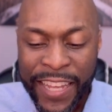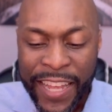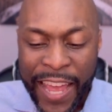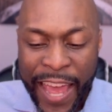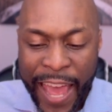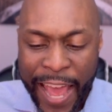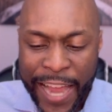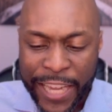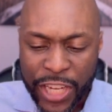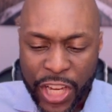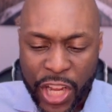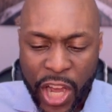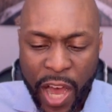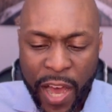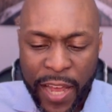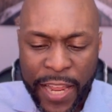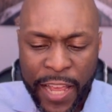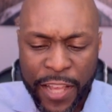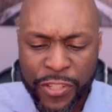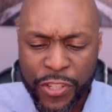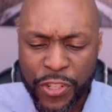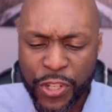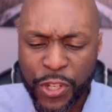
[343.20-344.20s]
And God
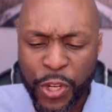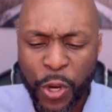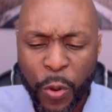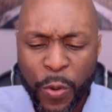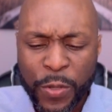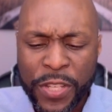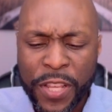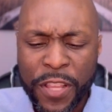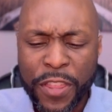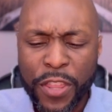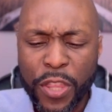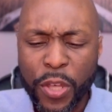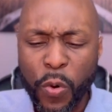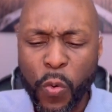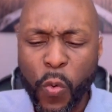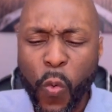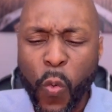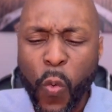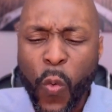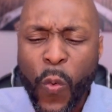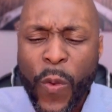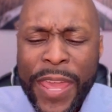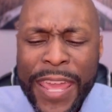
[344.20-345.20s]
has chosen the
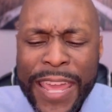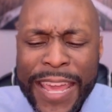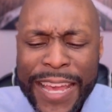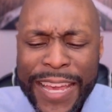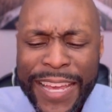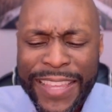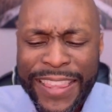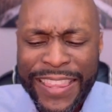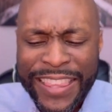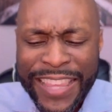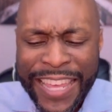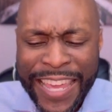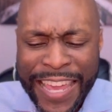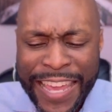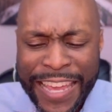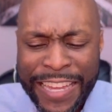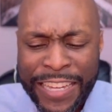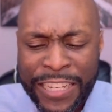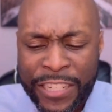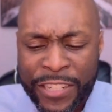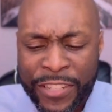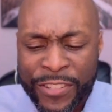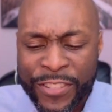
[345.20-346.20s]
weak
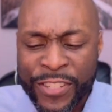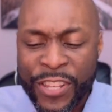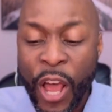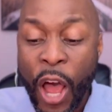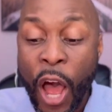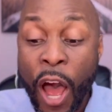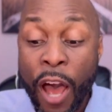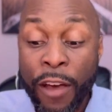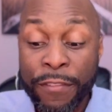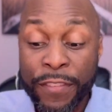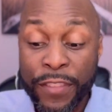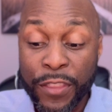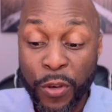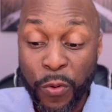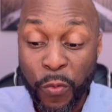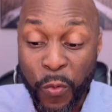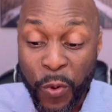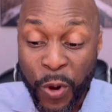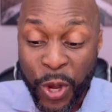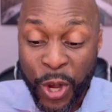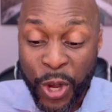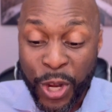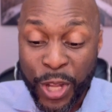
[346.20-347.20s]
things of the
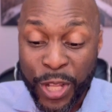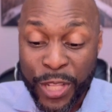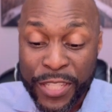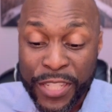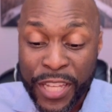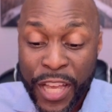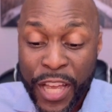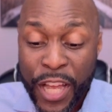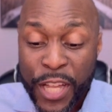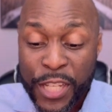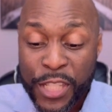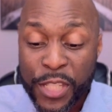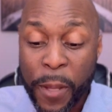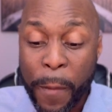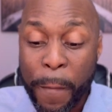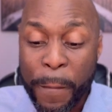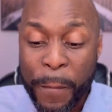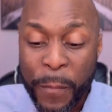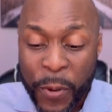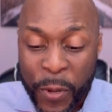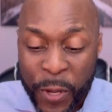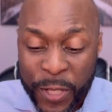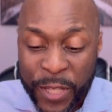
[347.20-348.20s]
world to
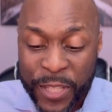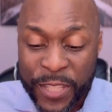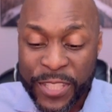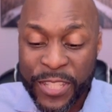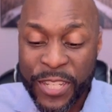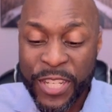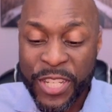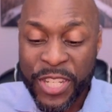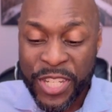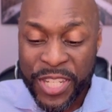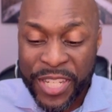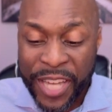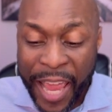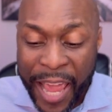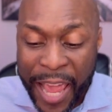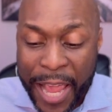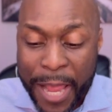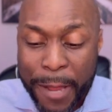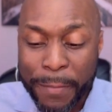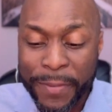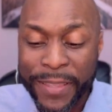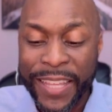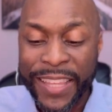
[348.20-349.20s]
put to
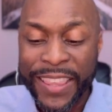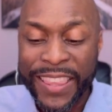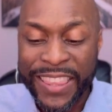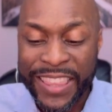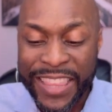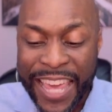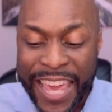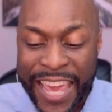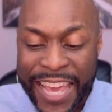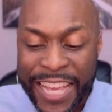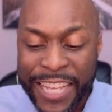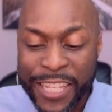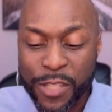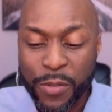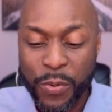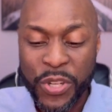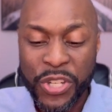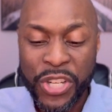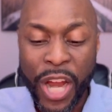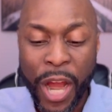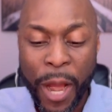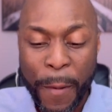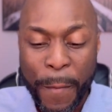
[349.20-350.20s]
shame the things
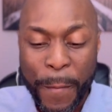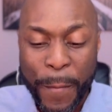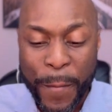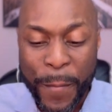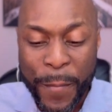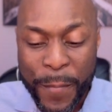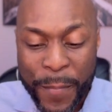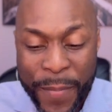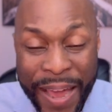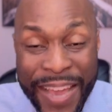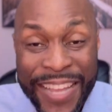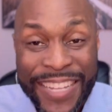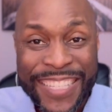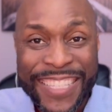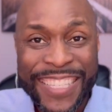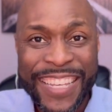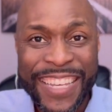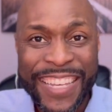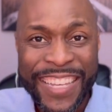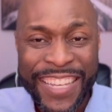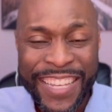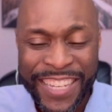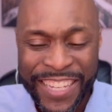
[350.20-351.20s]
which are
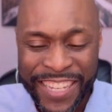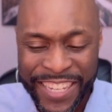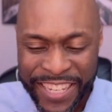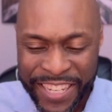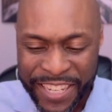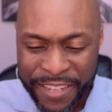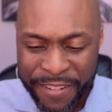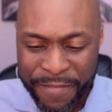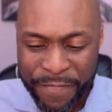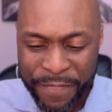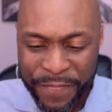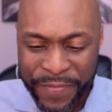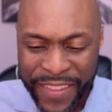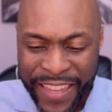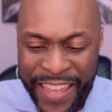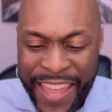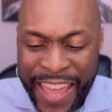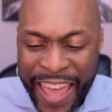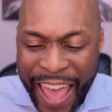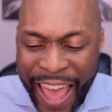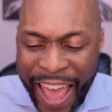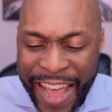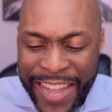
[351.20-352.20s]
mighty.
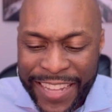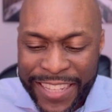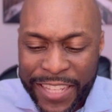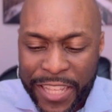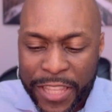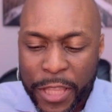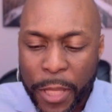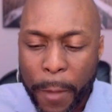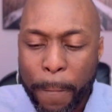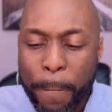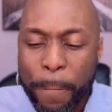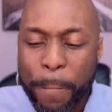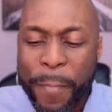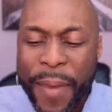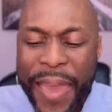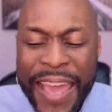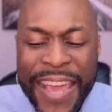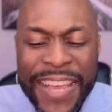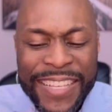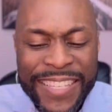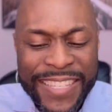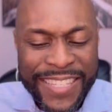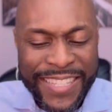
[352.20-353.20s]
And the
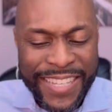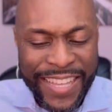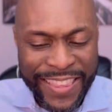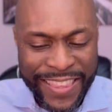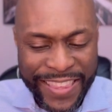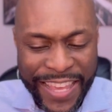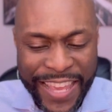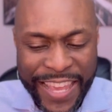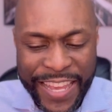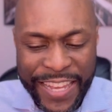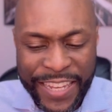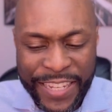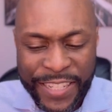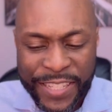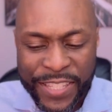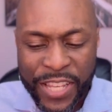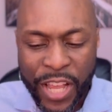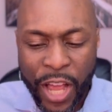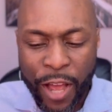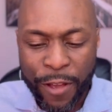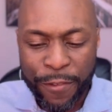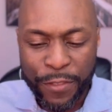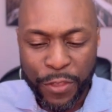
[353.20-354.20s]
base things
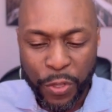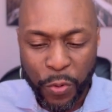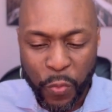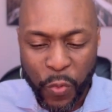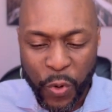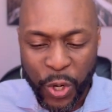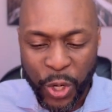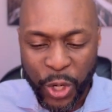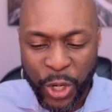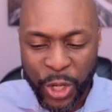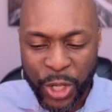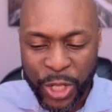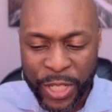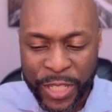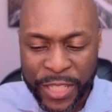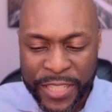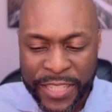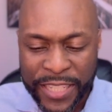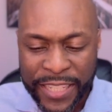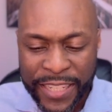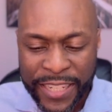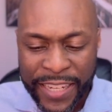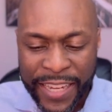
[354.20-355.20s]
of the
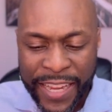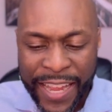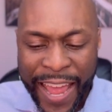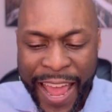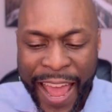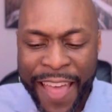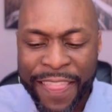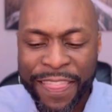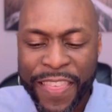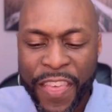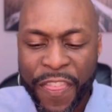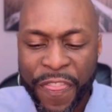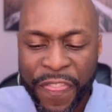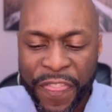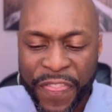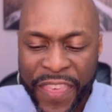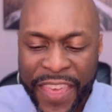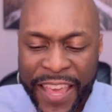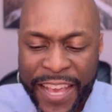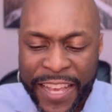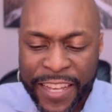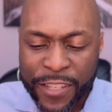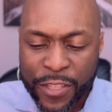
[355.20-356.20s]
world and the
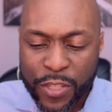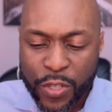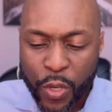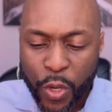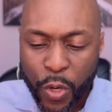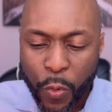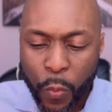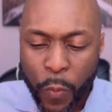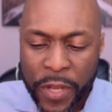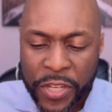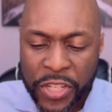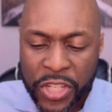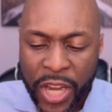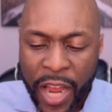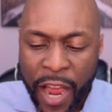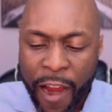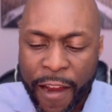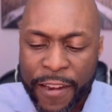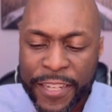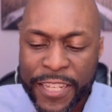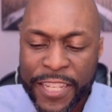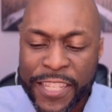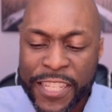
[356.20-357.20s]
things which
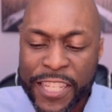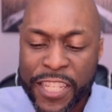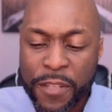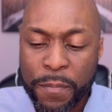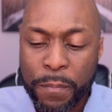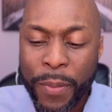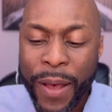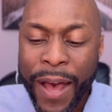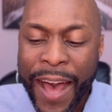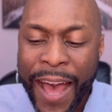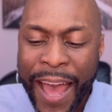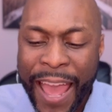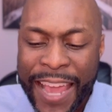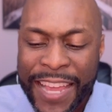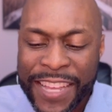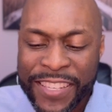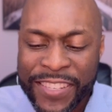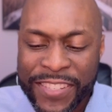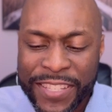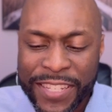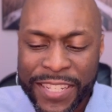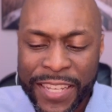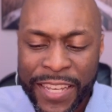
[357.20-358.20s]
are
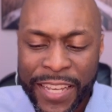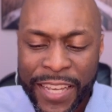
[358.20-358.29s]
despised,